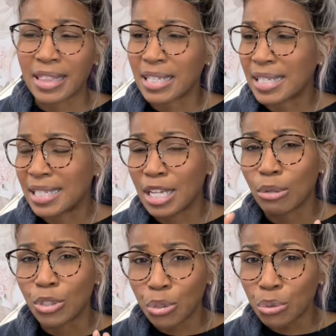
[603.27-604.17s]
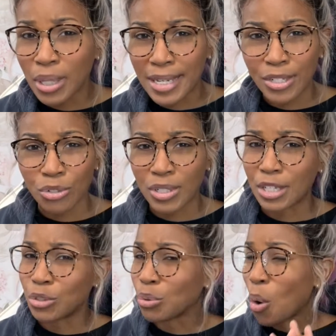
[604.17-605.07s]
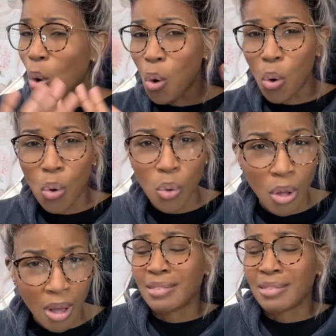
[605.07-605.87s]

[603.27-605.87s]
CO2 lasers that do a whole